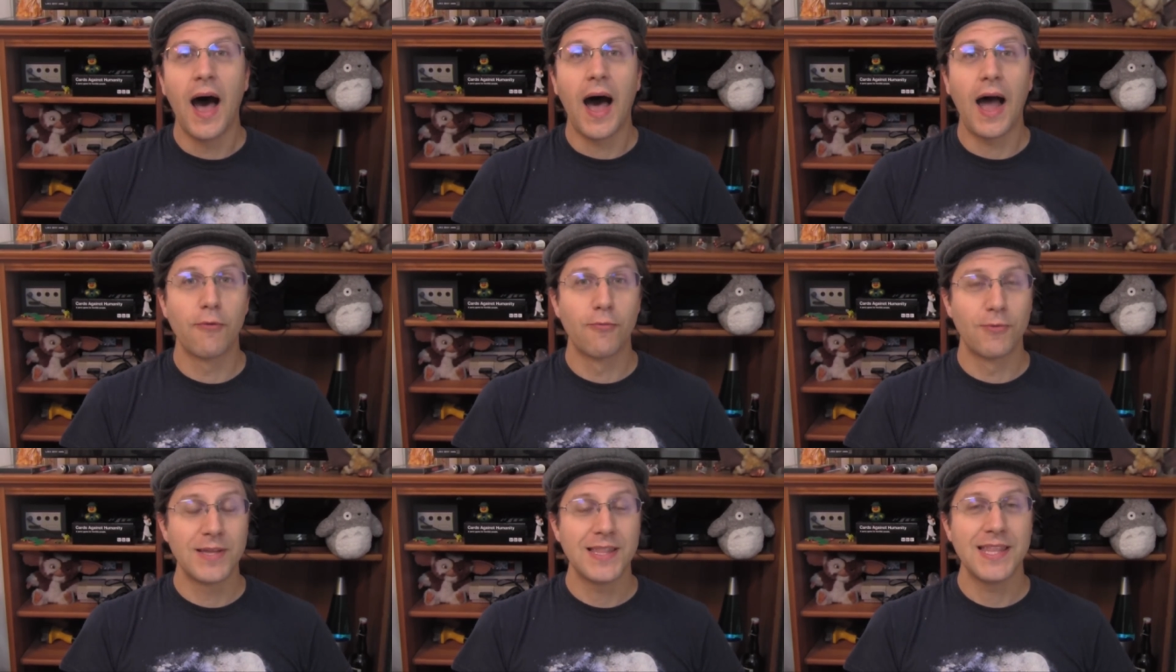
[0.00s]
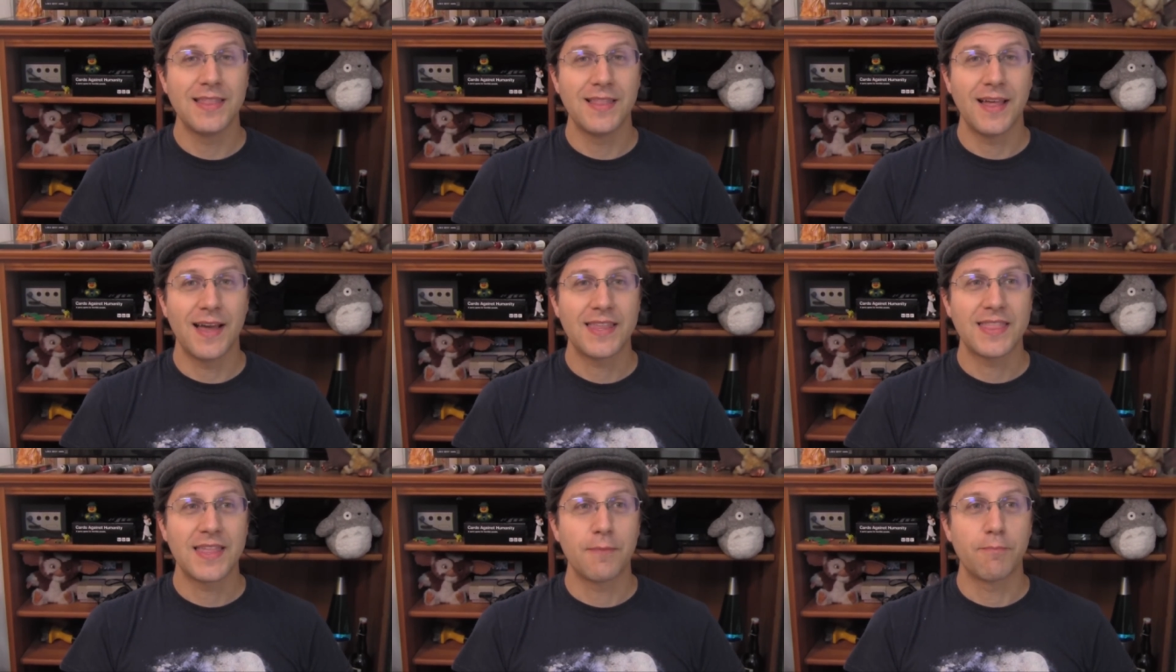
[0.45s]
I really
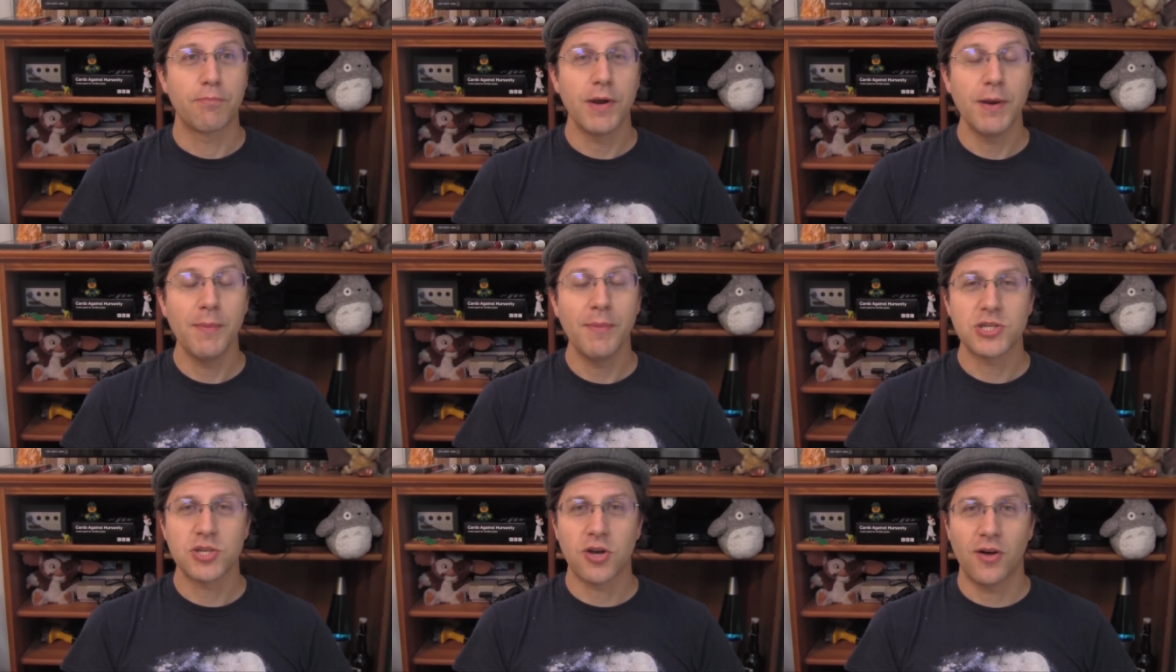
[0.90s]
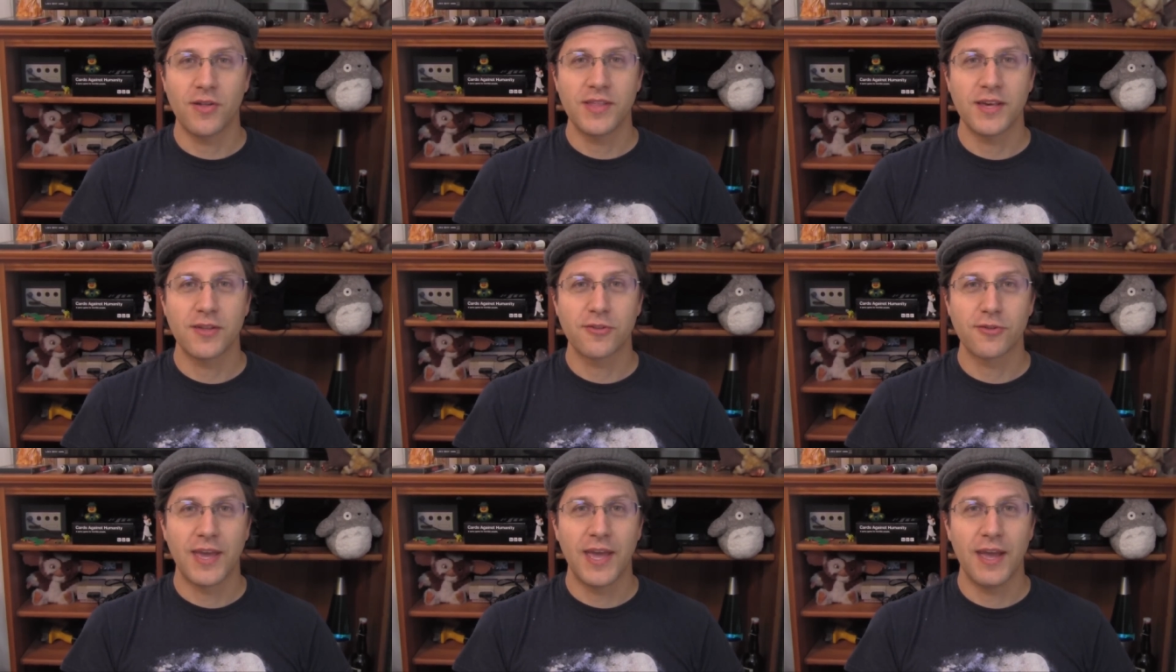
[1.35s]
like that pretty much all
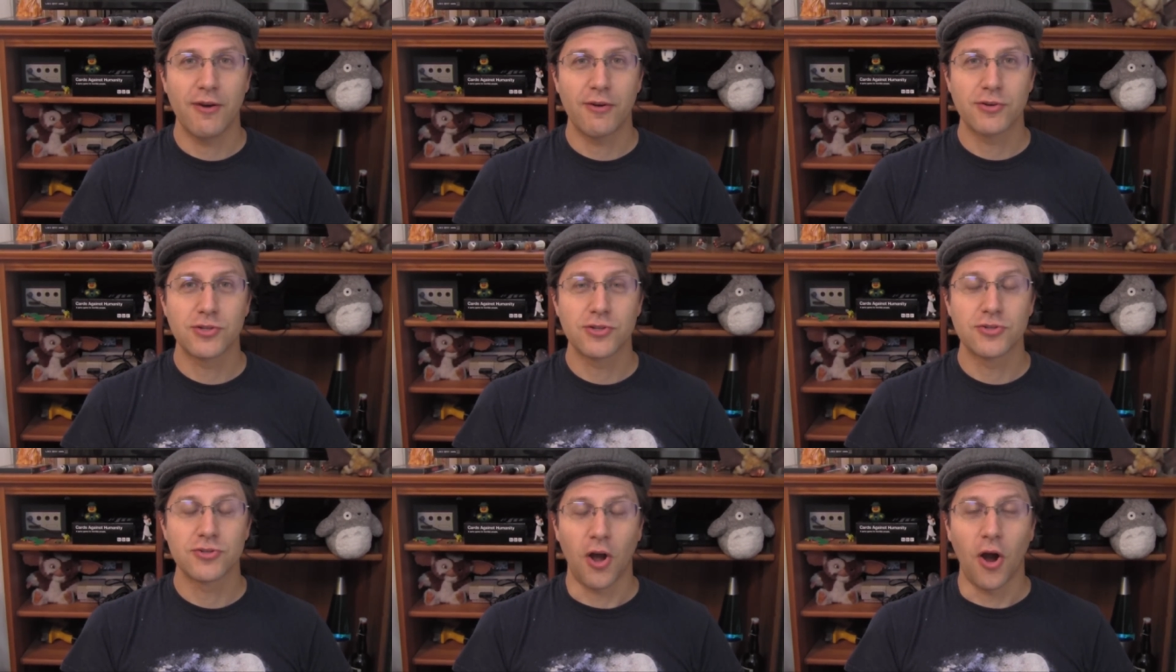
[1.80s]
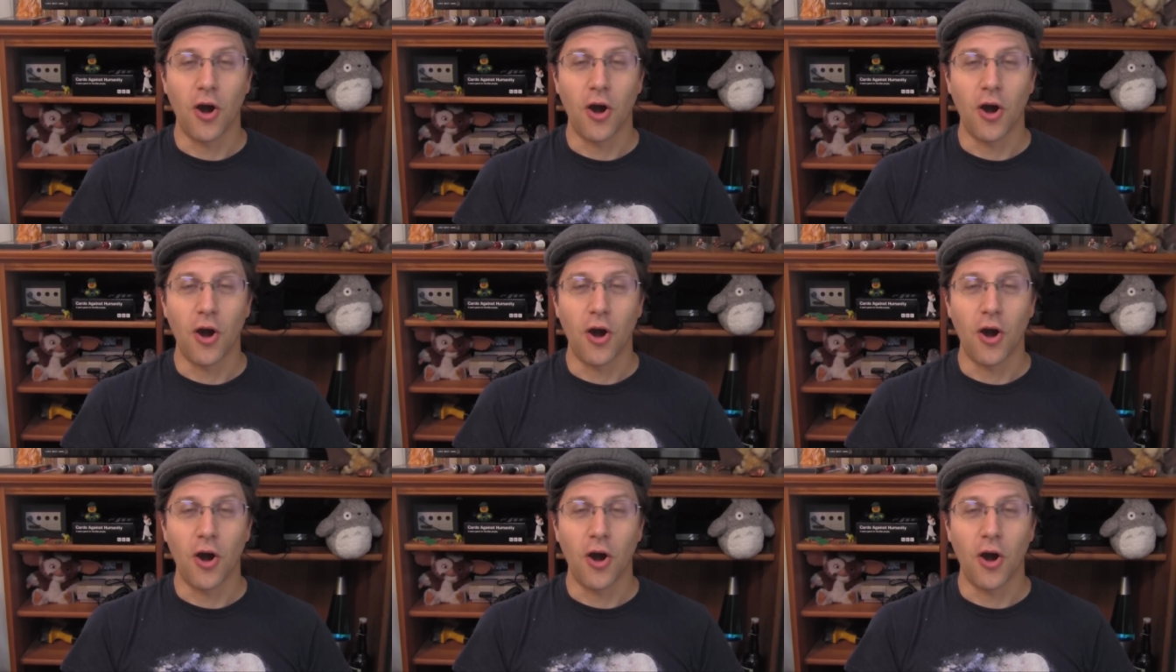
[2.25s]
the other characters